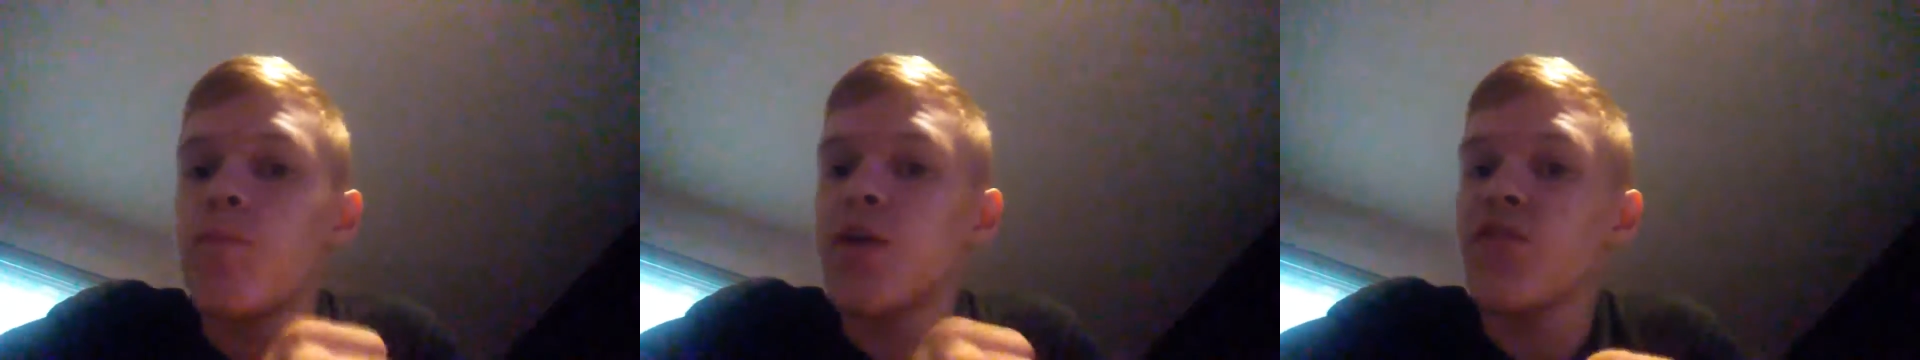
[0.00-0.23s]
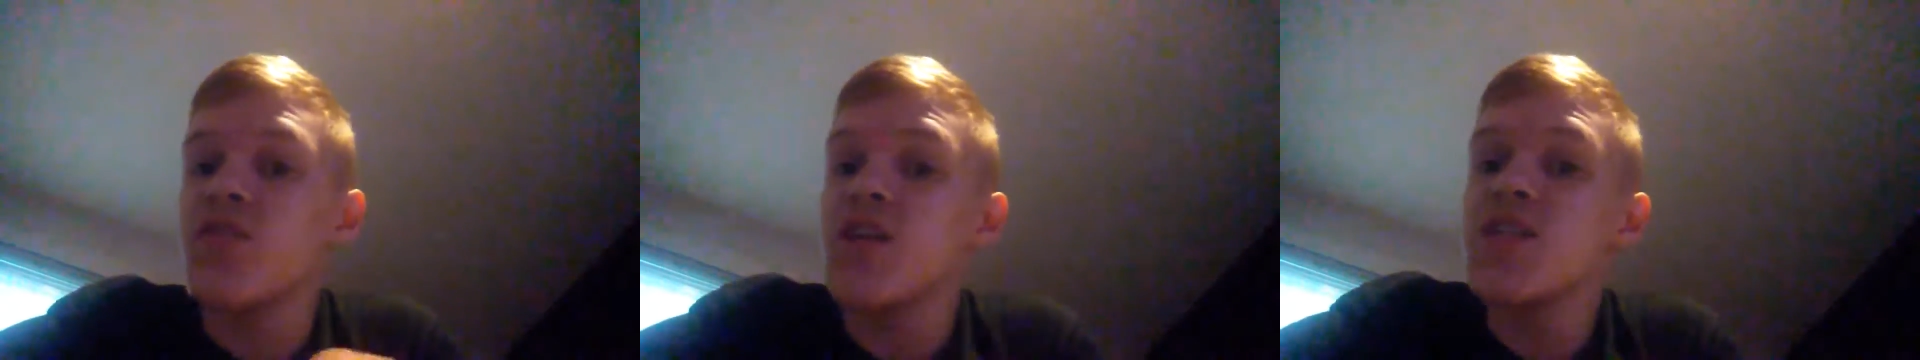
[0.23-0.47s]

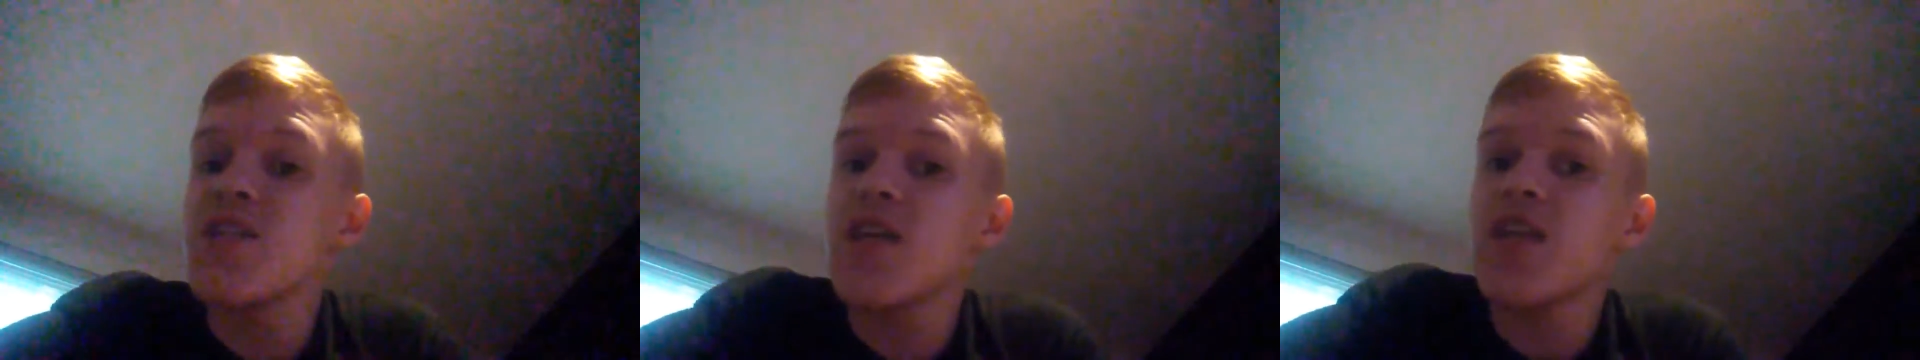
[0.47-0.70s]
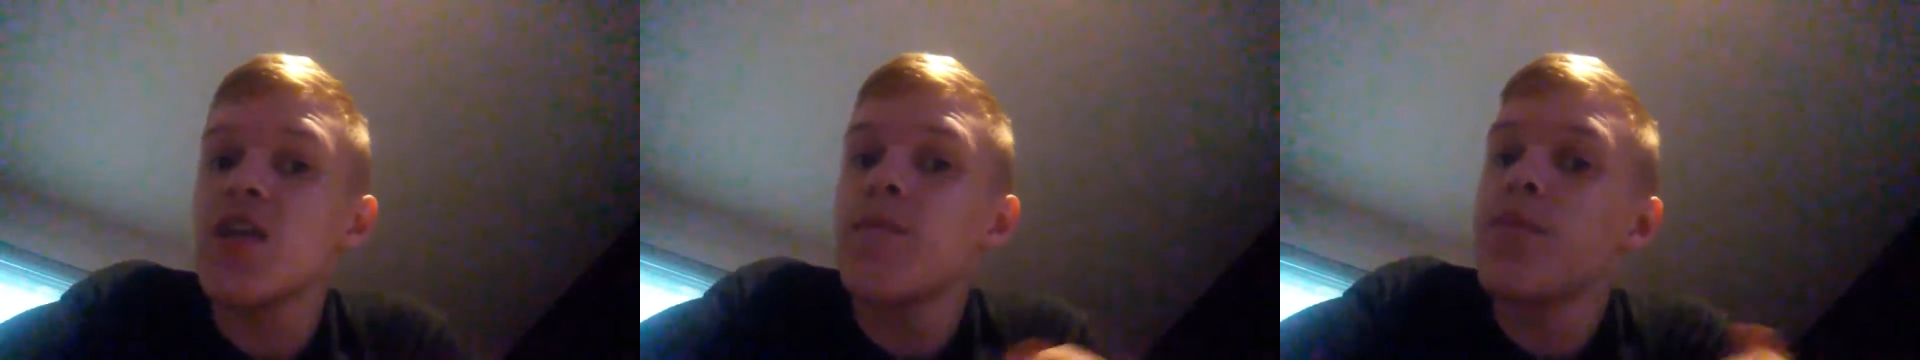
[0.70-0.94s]
But if you
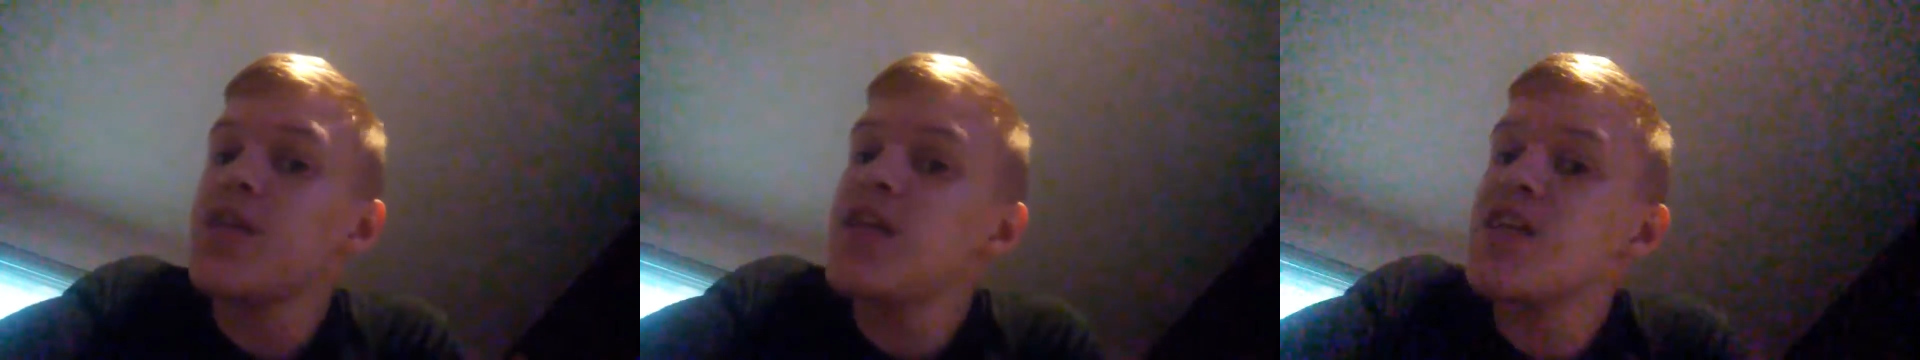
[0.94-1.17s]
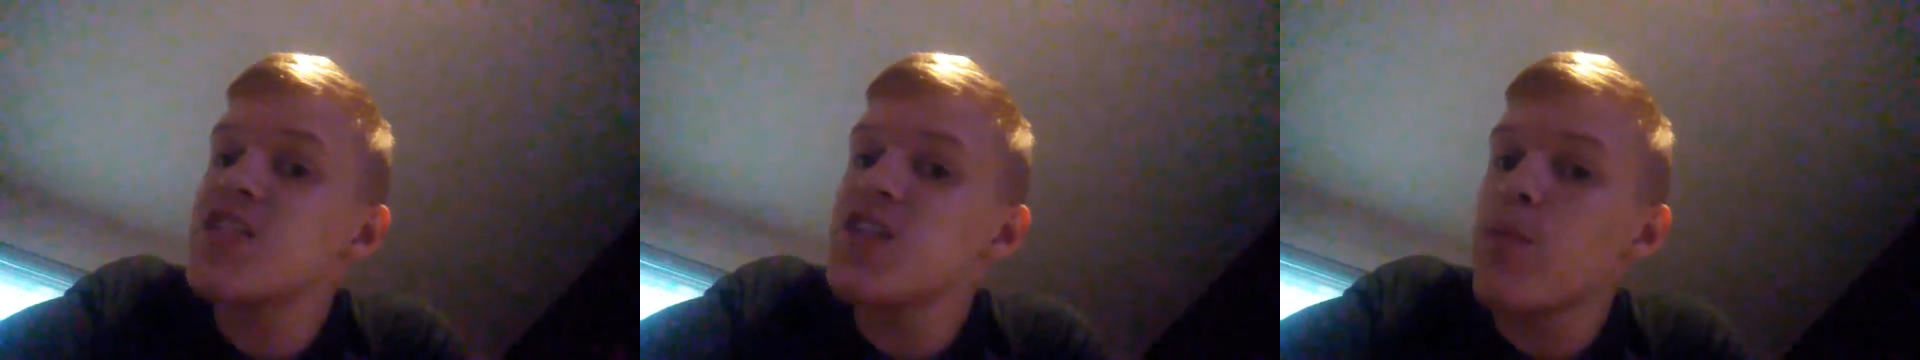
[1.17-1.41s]
disliked it,
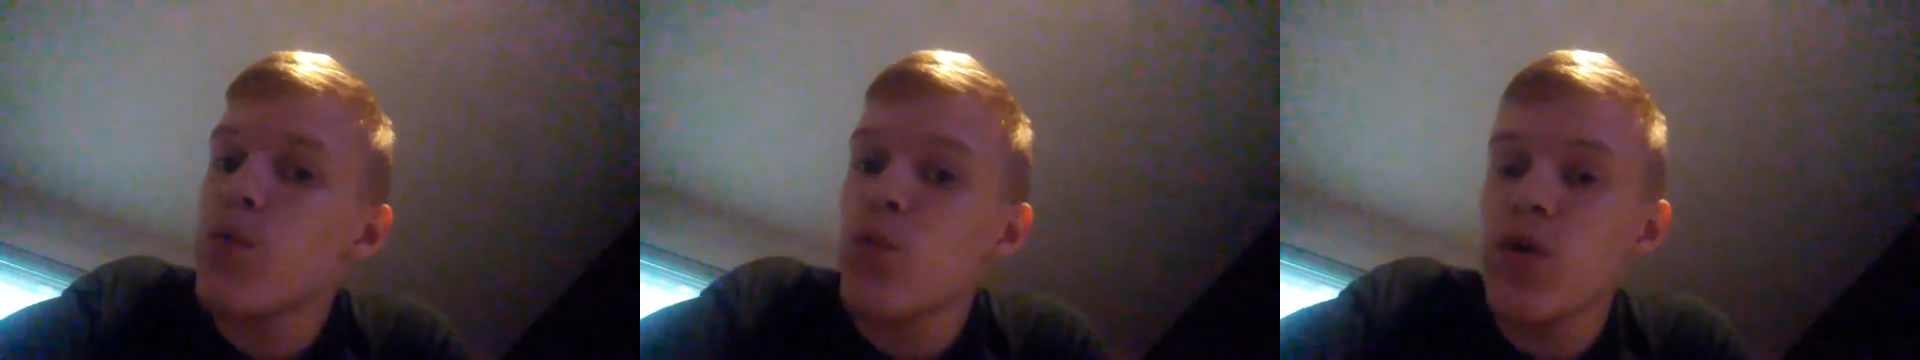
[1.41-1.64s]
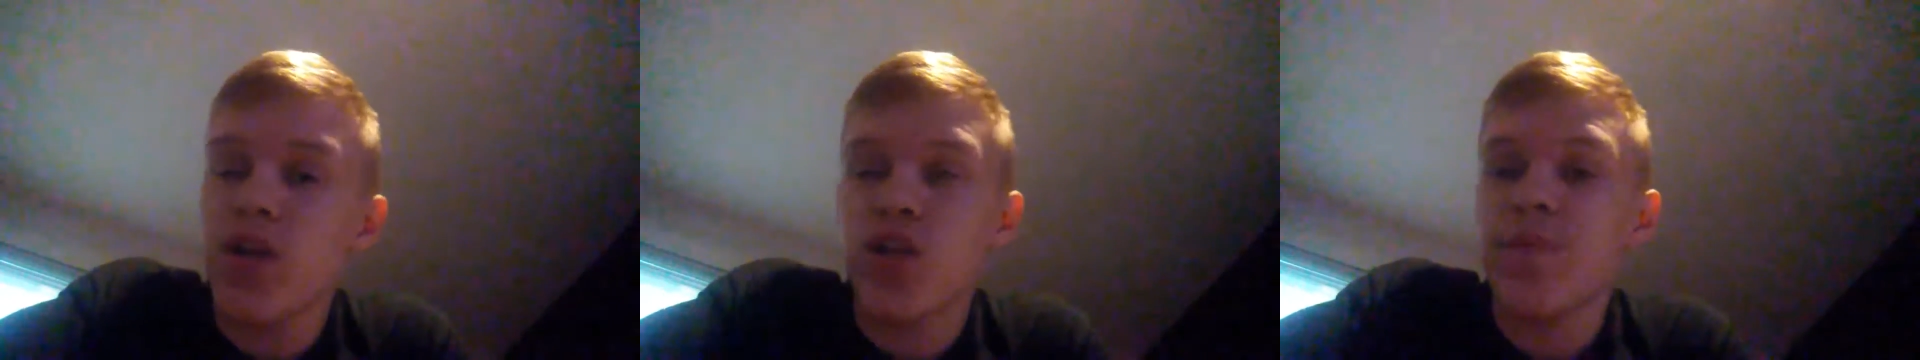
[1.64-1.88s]
please tell me what